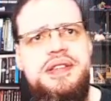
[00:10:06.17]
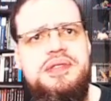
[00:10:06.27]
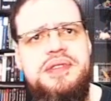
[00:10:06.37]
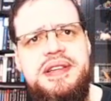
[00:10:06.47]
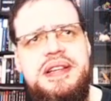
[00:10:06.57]
the
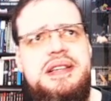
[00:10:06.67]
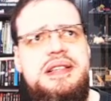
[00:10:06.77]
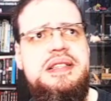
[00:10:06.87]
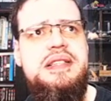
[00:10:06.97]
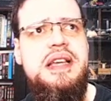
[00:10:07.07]

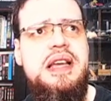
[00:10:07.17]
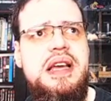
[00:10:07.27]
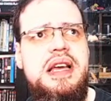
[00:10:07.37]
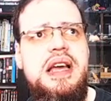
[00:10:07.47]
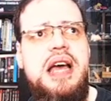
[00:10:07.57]
critics.
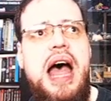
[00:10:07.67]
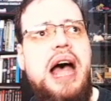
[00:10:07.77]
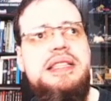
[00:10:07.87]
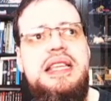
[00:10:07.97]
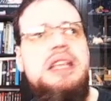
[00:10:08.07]

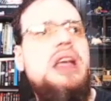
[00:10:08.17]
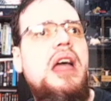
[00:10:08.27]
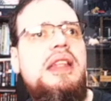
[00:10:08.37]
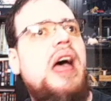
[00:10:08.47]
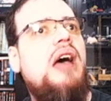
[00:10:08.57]
An
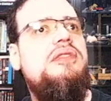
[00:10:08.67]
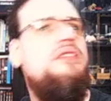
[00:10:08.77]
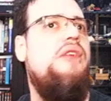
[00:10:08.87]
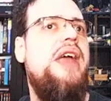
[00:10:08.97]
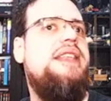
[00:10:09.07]

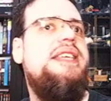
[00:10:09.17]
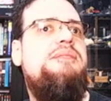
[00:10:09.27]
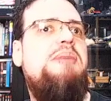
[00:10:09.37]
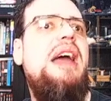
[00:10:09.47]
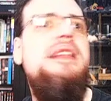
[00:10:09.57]

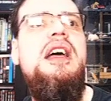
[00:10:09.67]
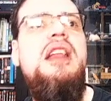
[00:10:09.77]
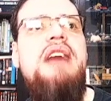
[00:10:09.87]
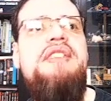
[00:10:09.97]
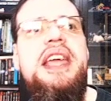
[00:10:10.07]
unadulterated
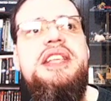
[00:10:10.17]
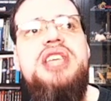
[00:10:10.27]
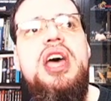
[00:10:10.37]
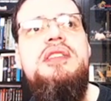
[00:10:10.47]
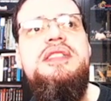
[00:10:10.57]
bundle of
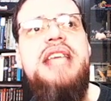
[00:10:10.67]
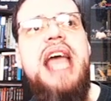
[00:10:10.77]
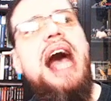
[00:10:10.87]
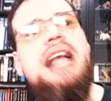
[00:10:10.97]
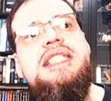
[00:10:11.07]

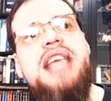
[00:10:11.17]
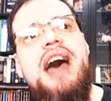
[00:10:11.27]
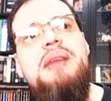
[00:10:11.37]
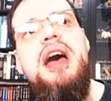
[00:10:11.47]
enthusiasm,